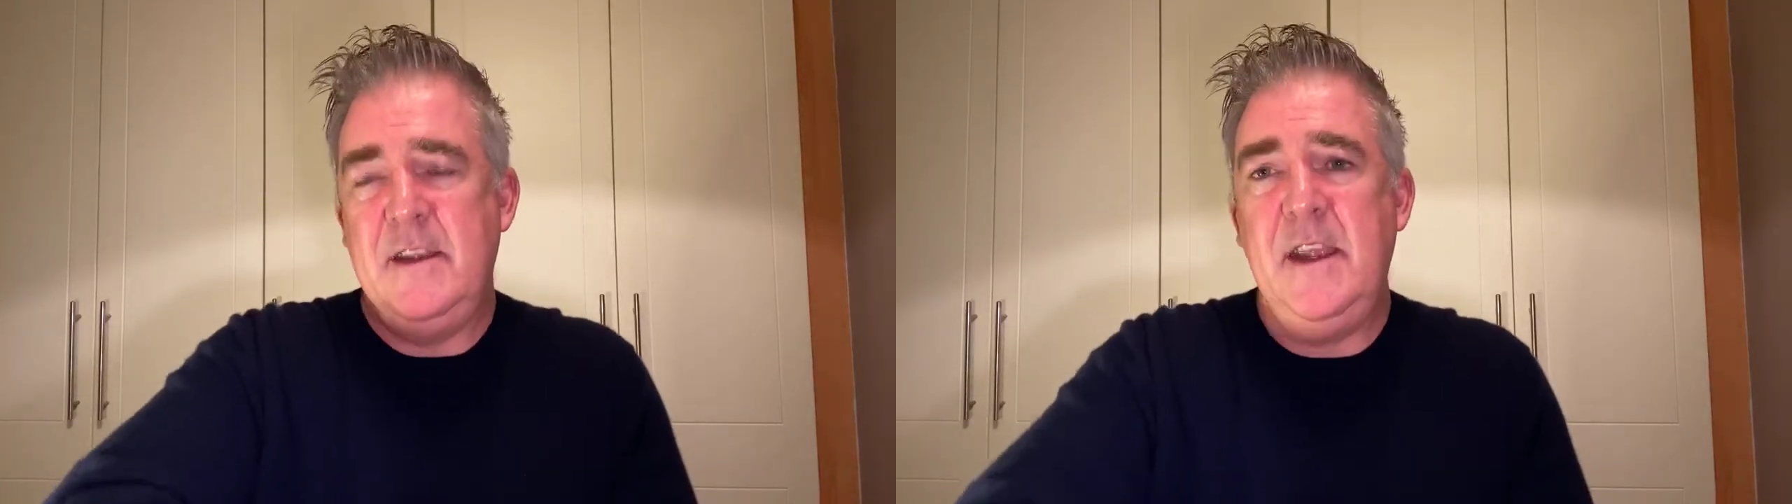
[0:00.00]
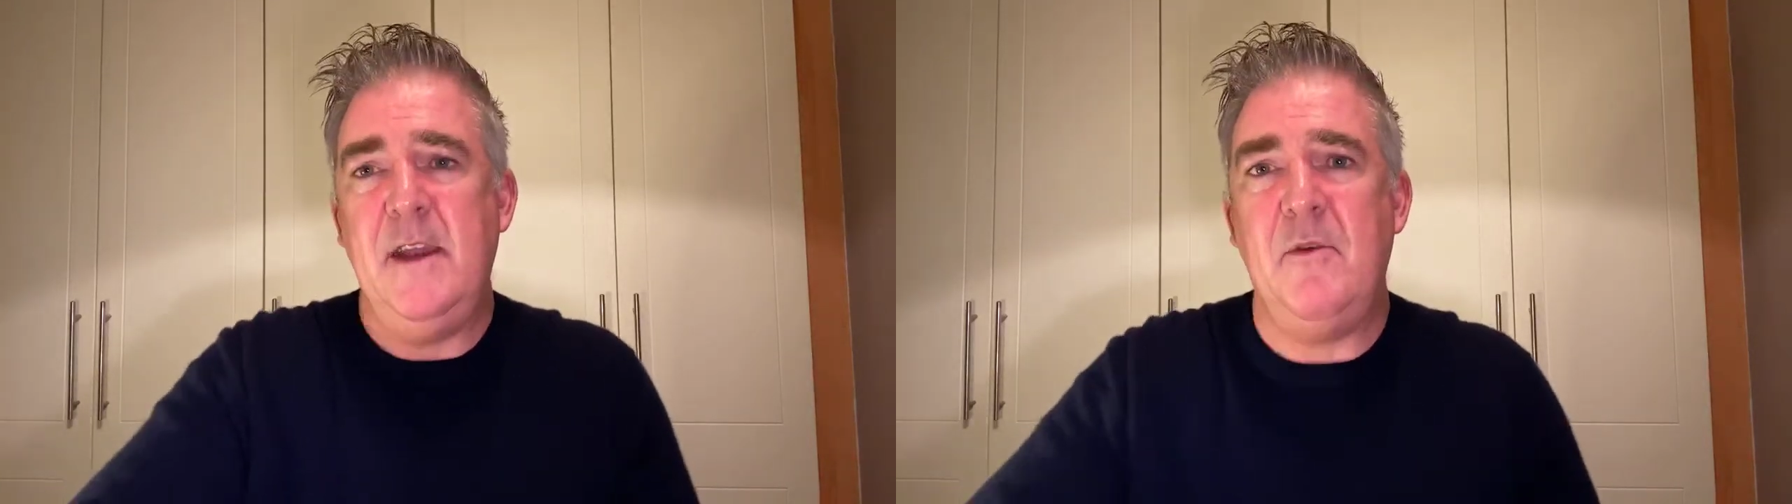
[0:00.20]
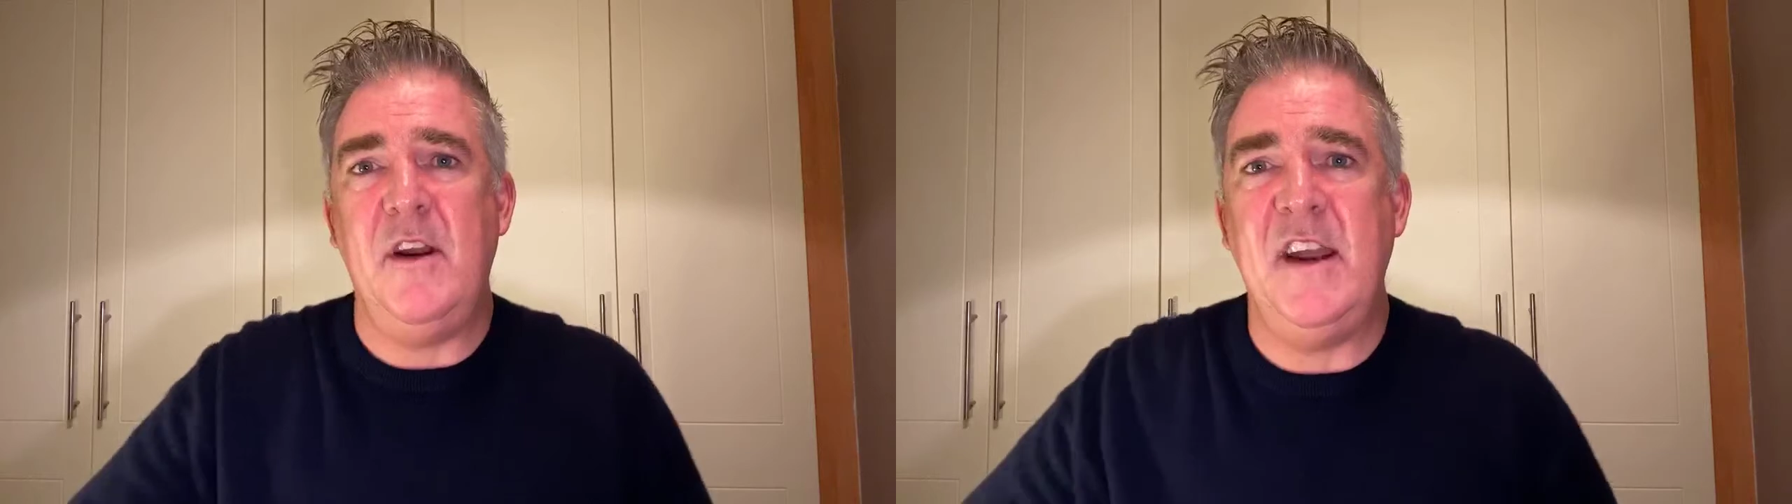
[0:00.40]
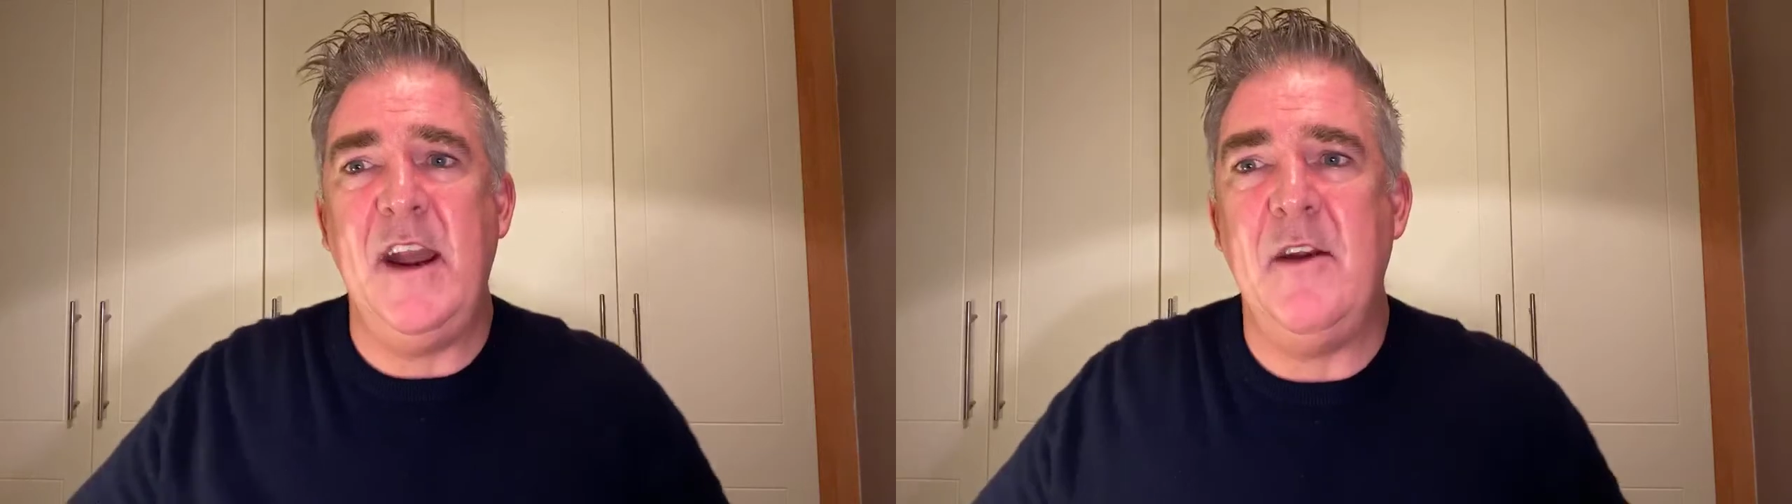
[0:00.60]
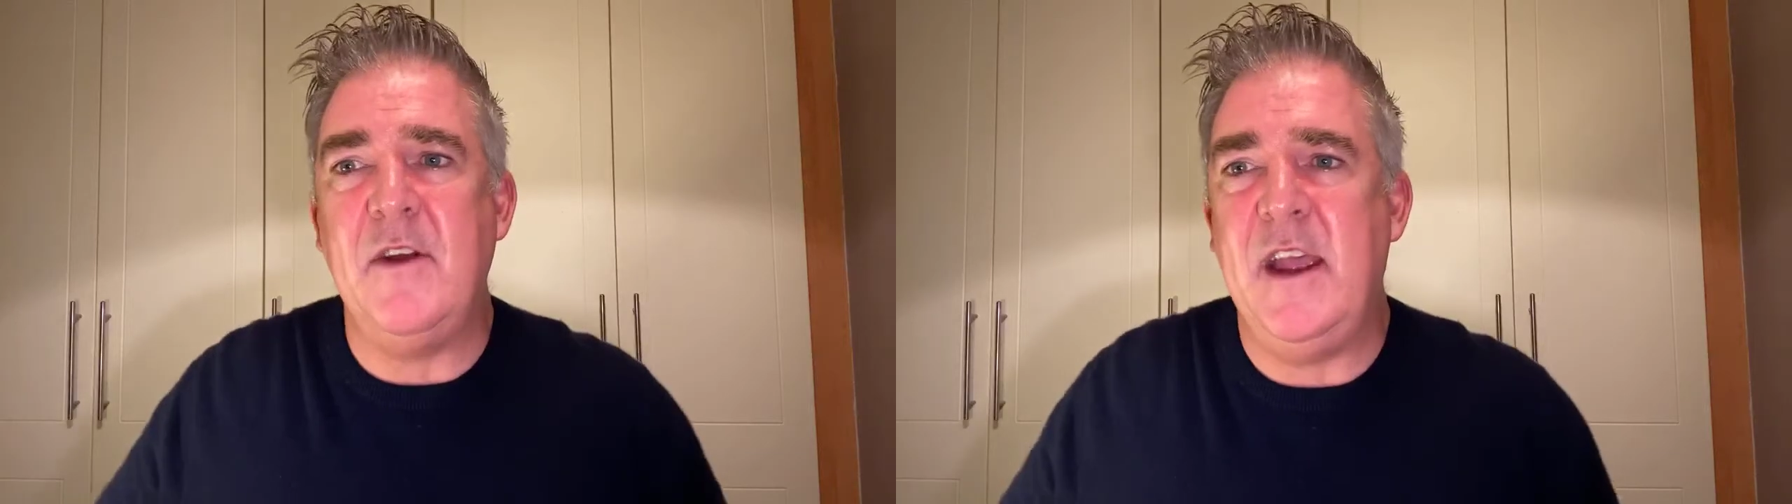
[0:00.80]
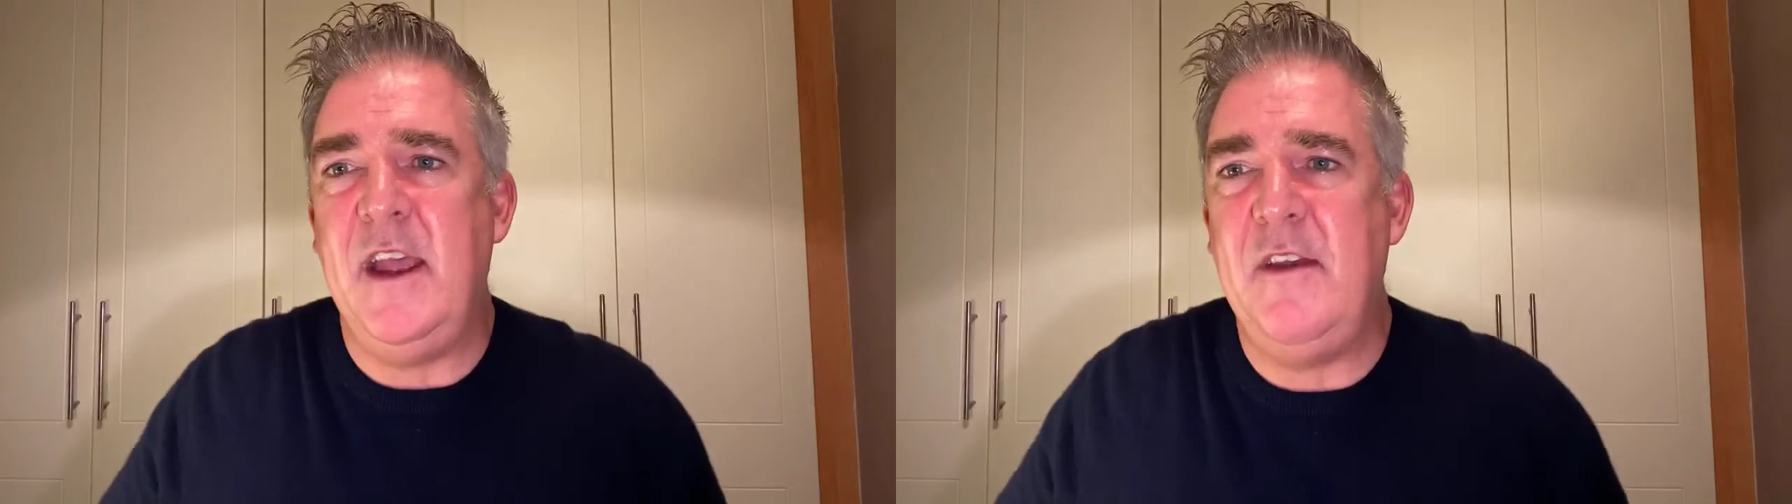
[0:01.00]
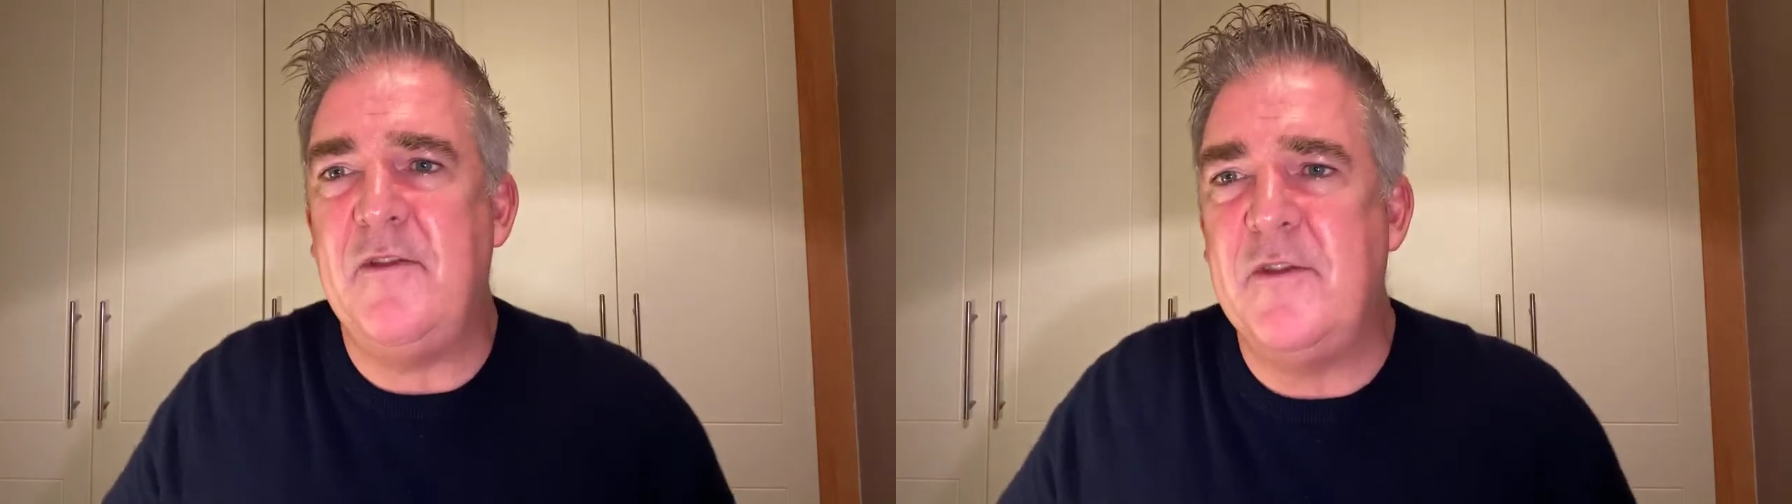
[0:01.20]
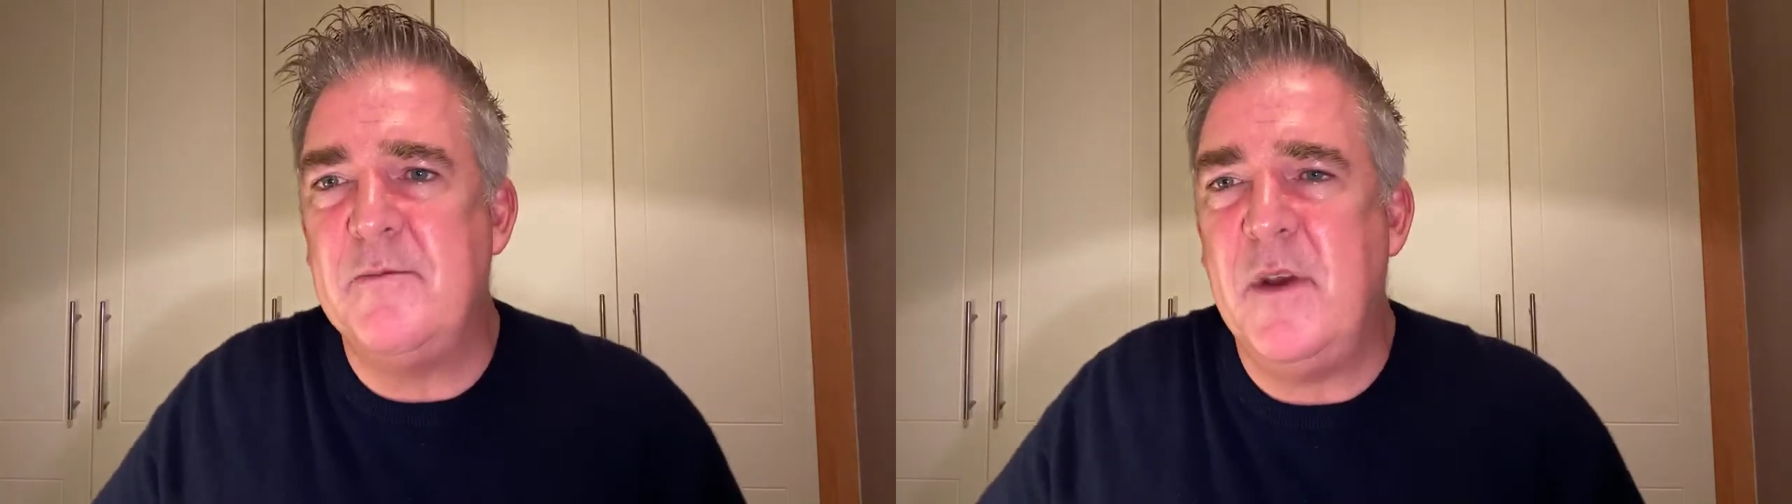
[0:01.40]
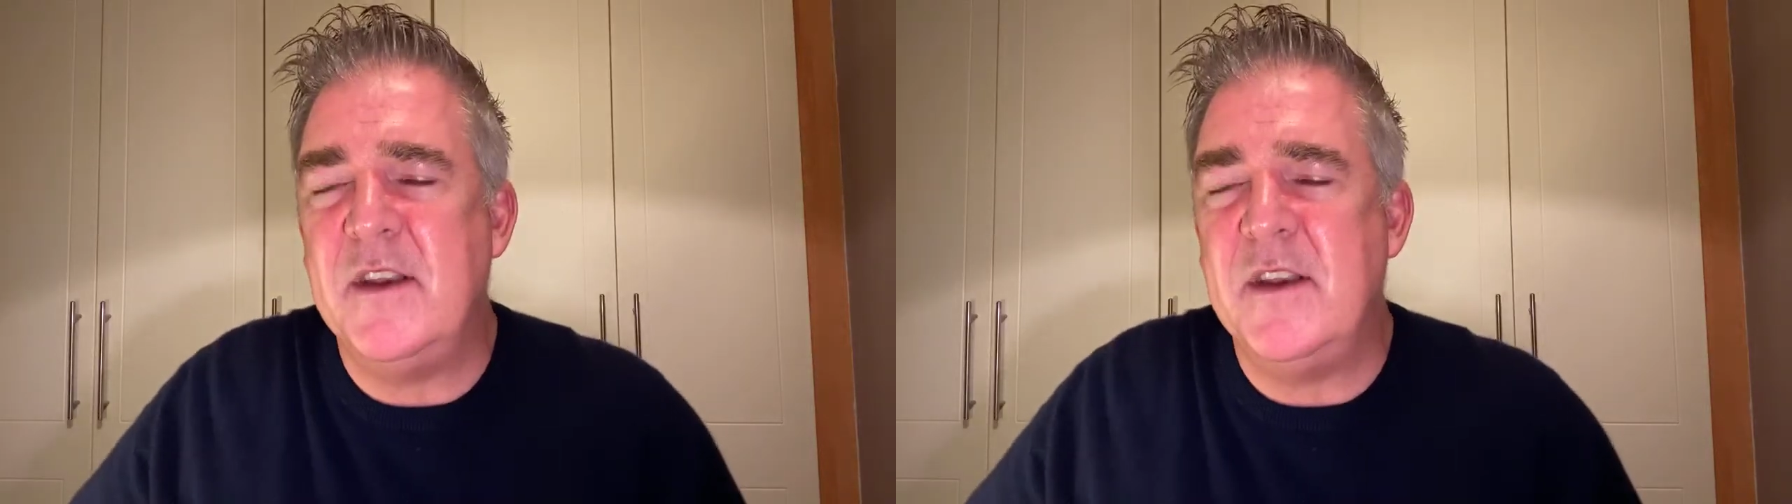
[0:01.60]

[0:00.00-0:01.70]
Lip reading: Yeah, we're on an hour and a half.